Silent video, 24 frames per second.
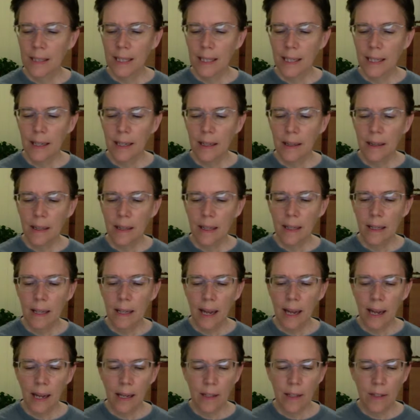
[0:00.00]
In the
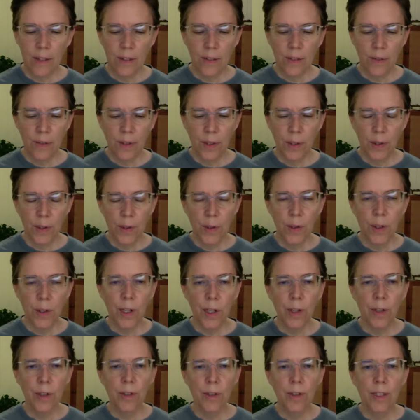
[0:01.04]
last few
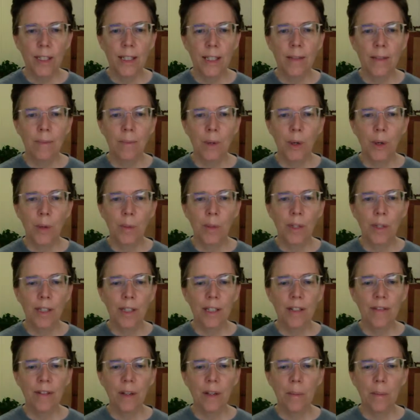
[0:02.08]
closing moments
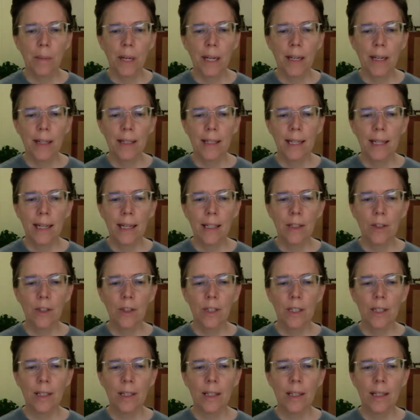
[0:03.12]
of our
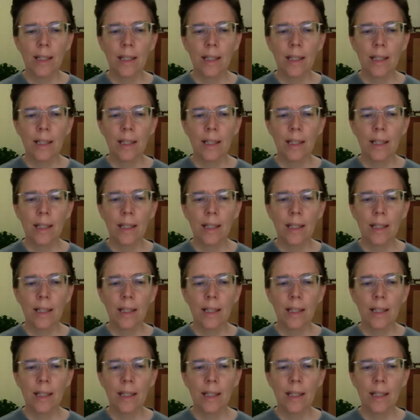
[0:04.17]
meditation,